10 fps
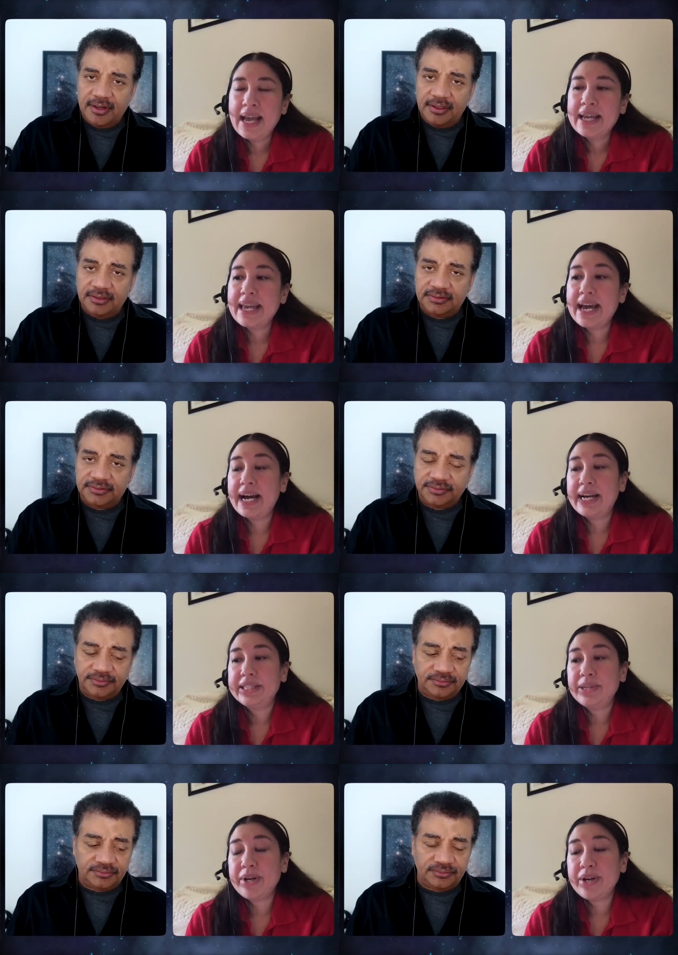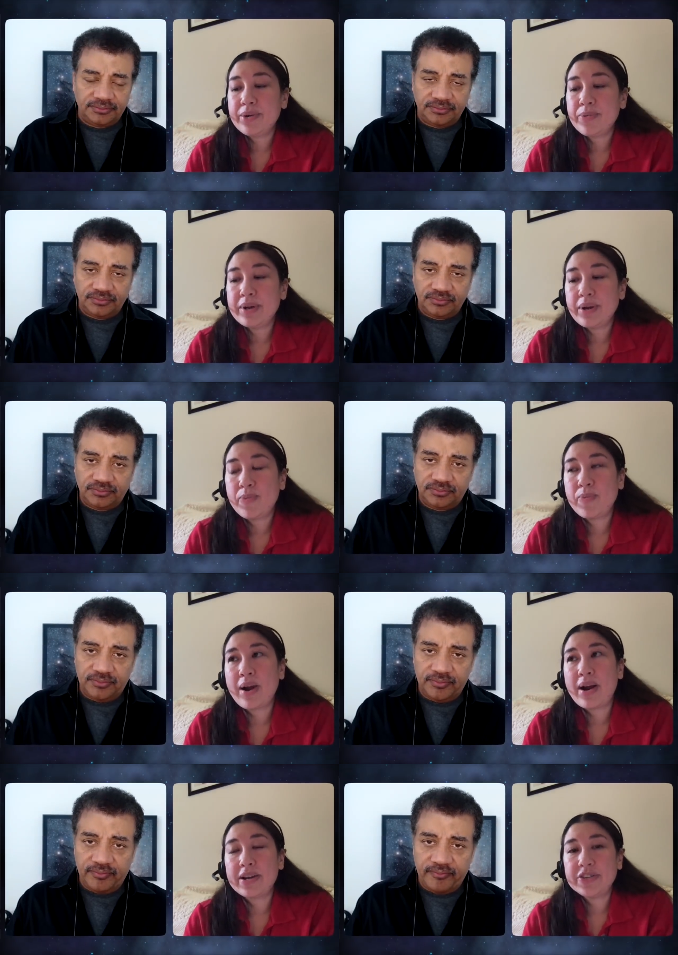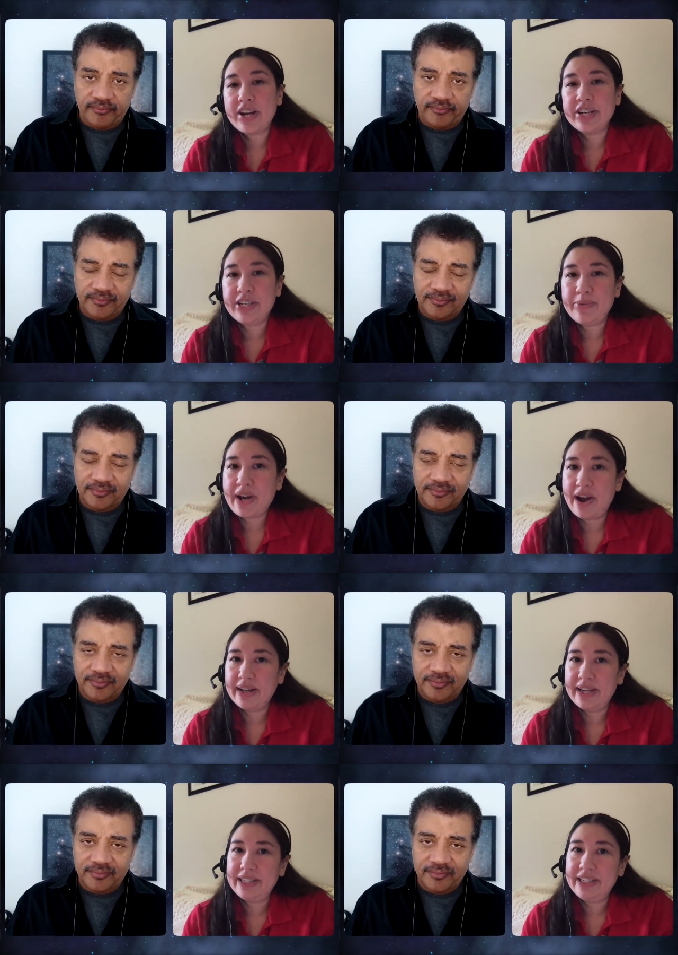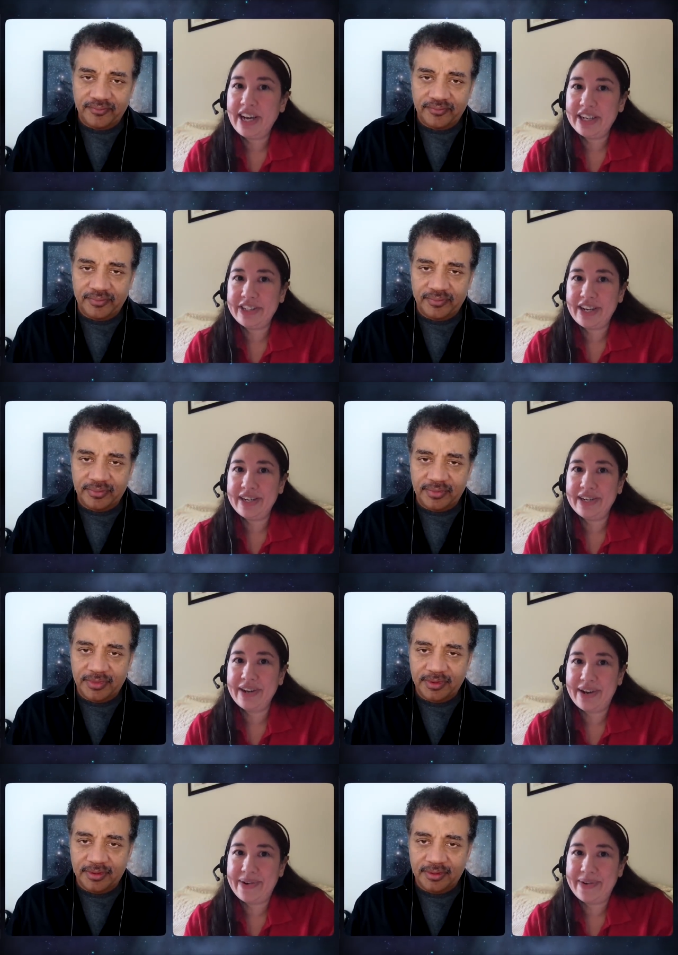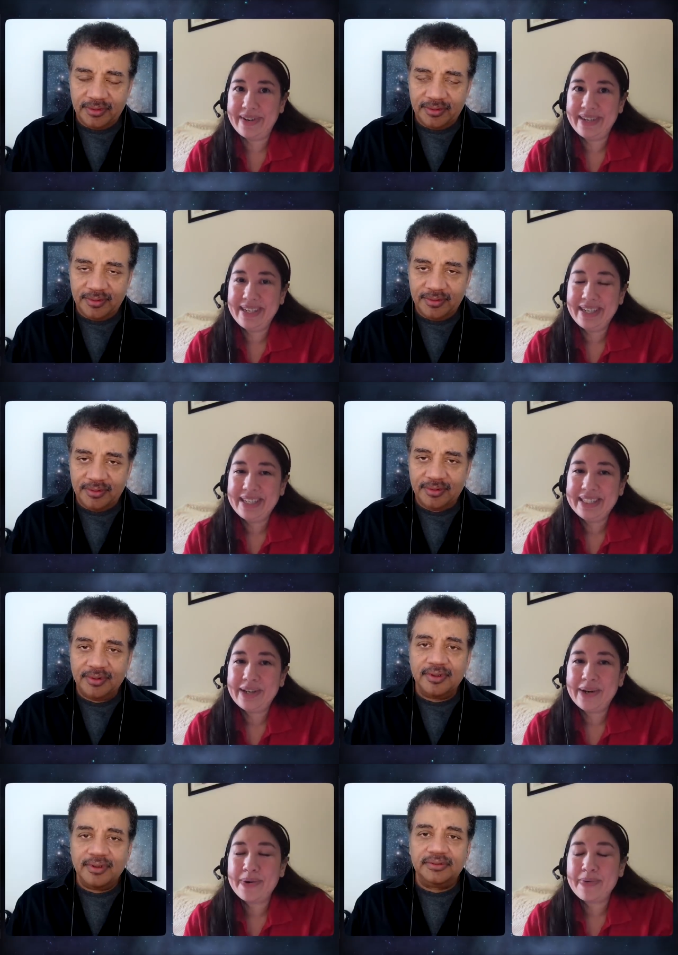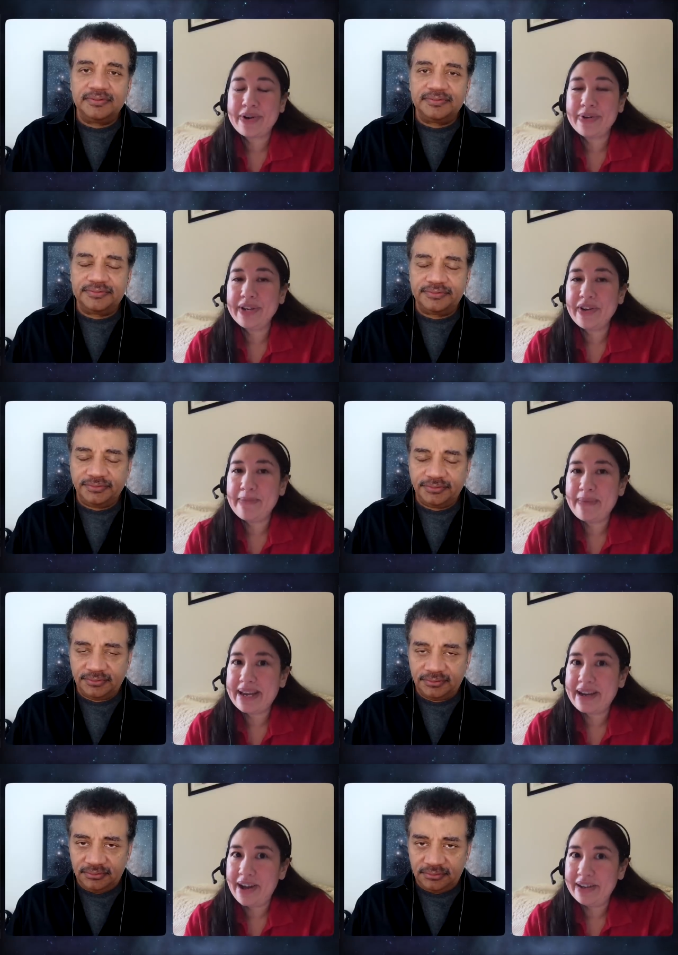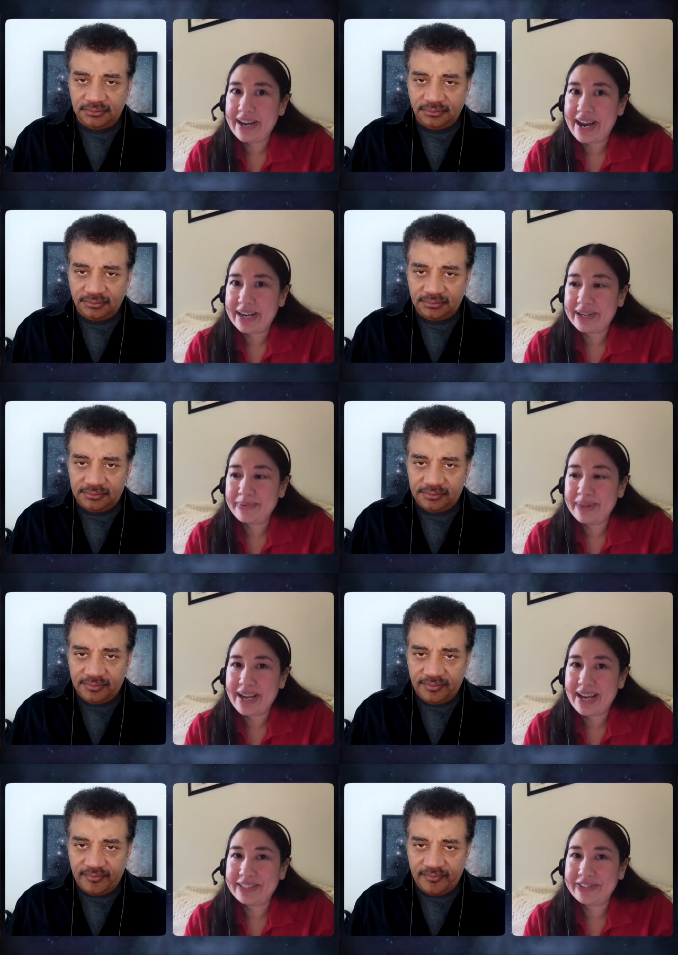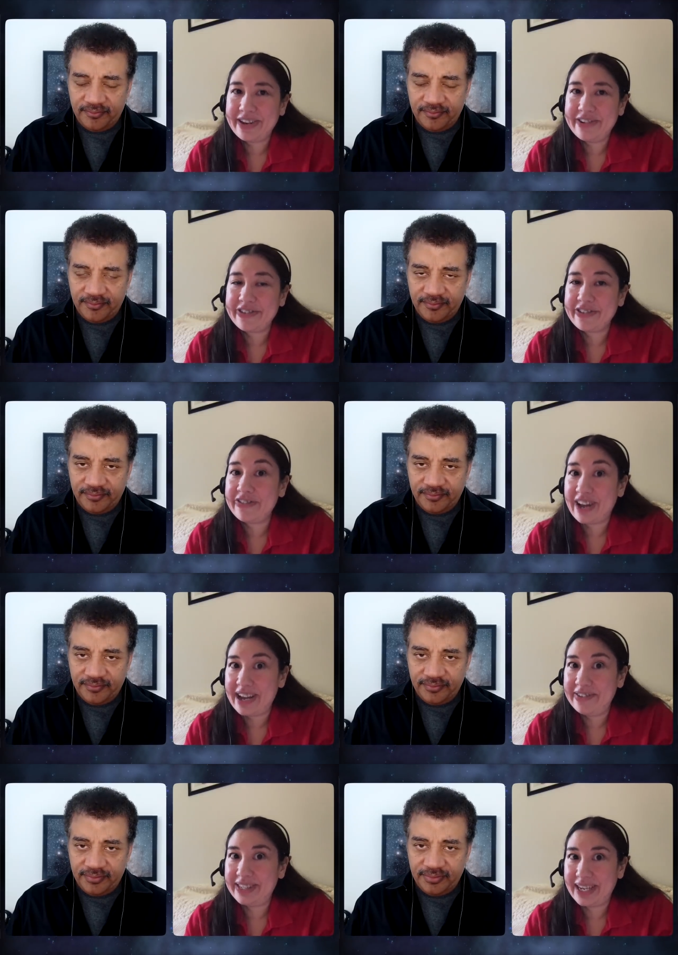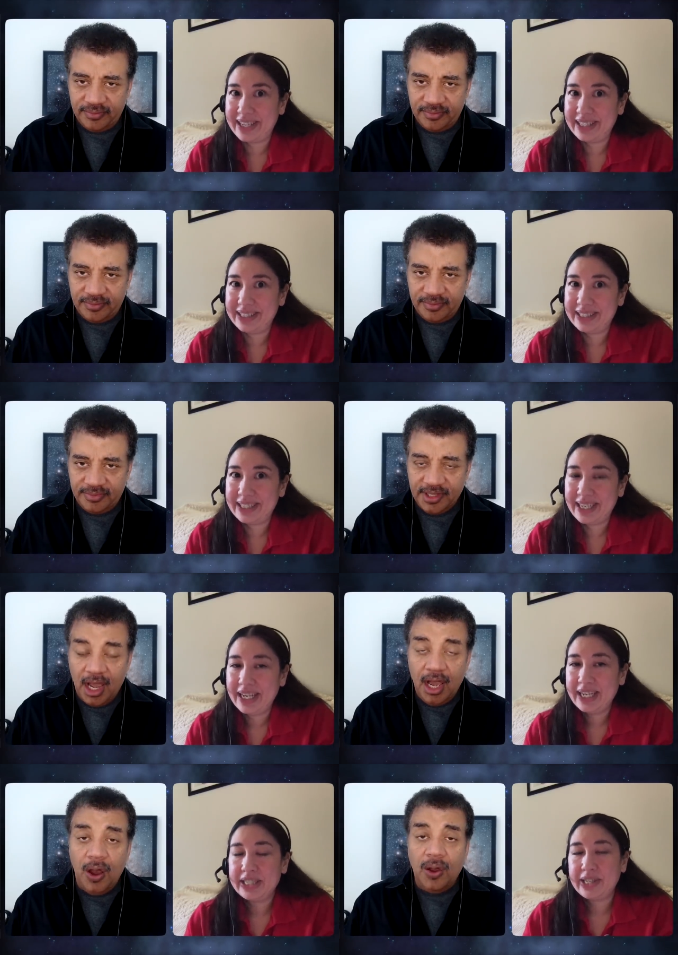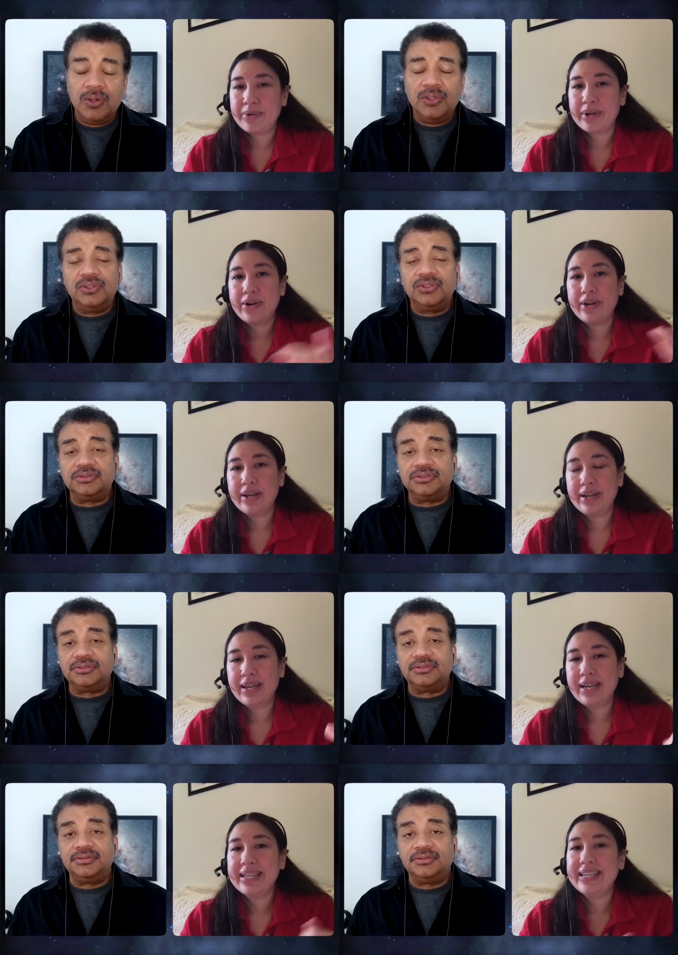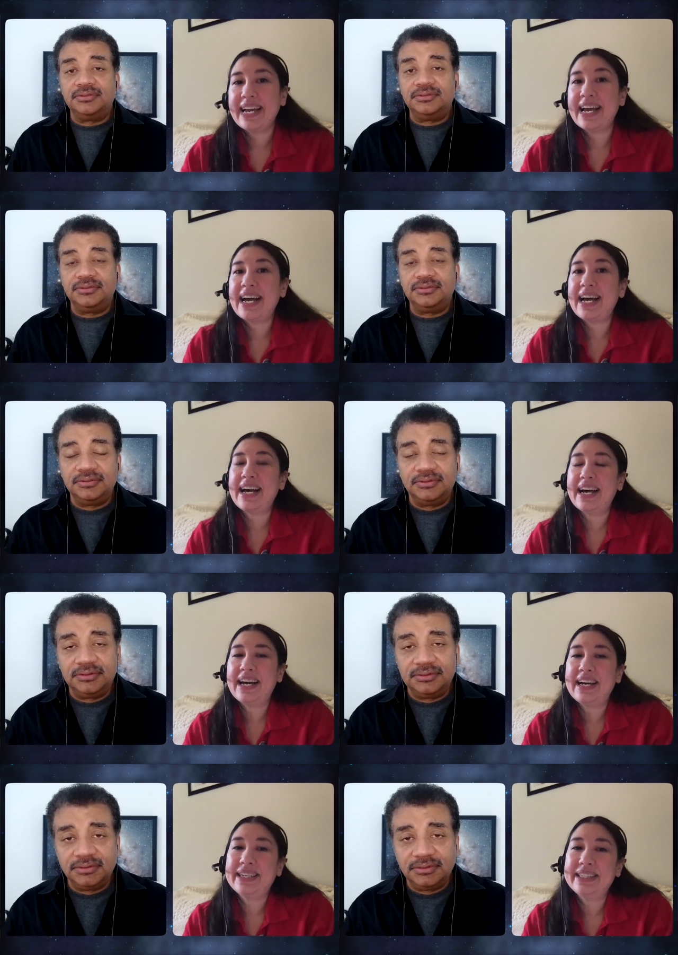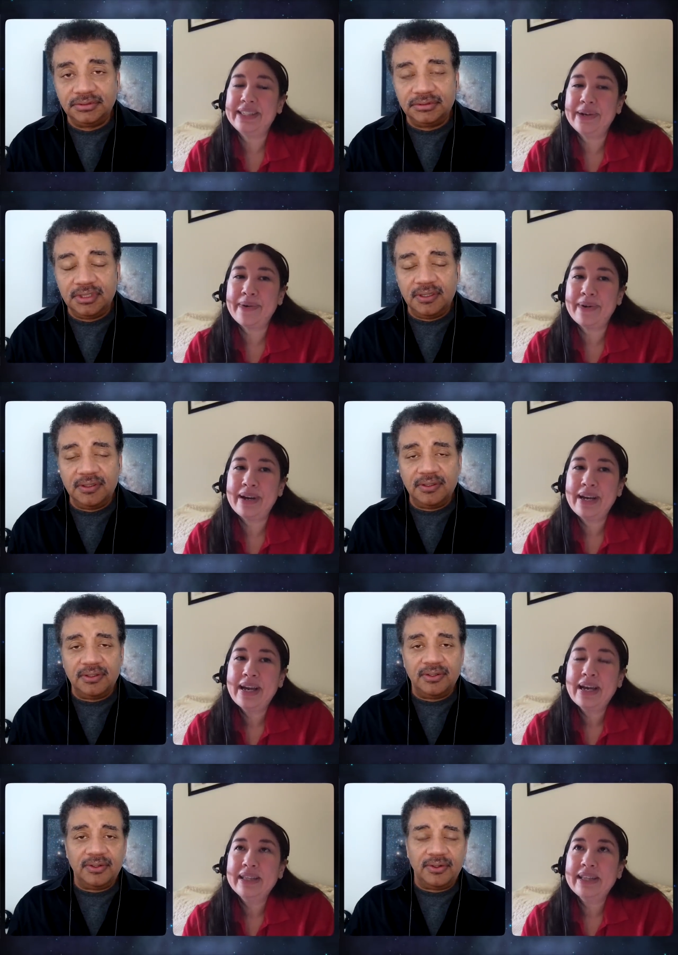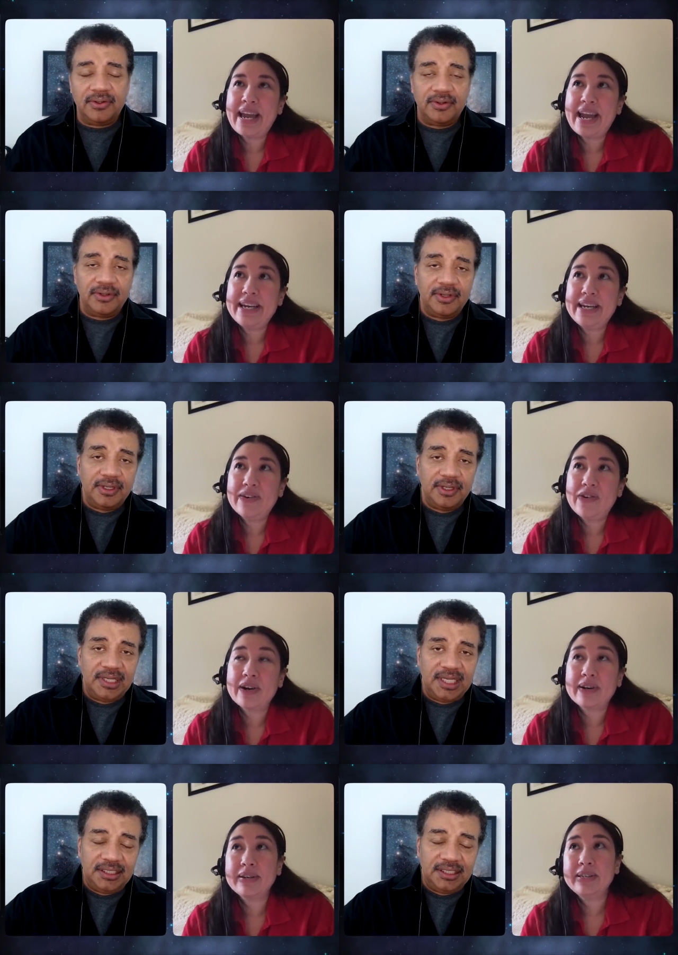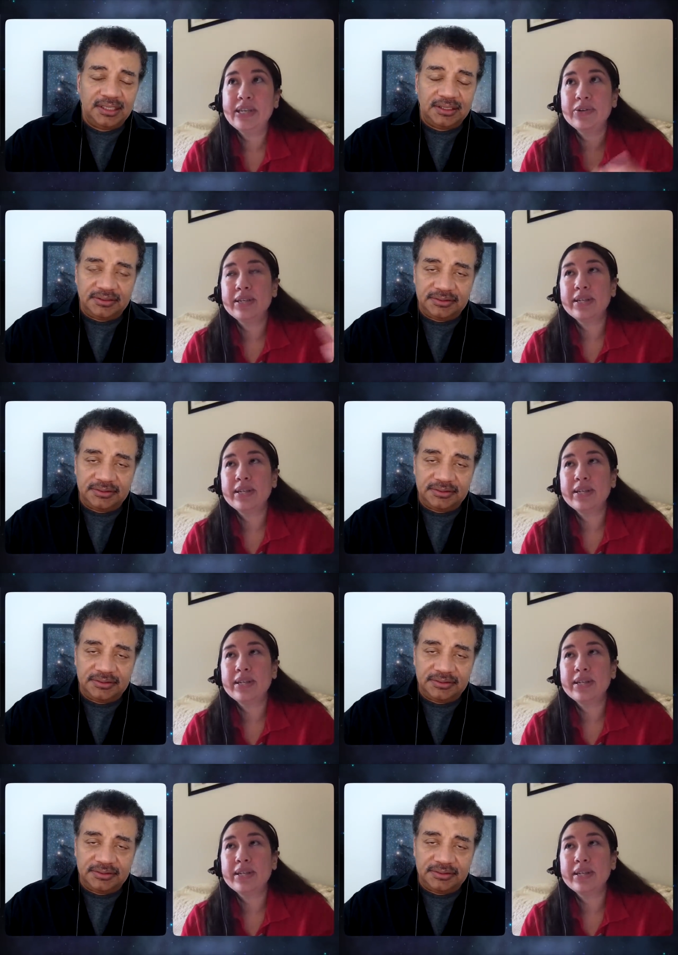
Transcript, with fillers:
Speaker 1: Yeah. So we're we, our strategy. We call it touch and go. So we're only going to make contact with the asteroid for five seconds. Wow. So we're going. Yeah. So Ooh. land or so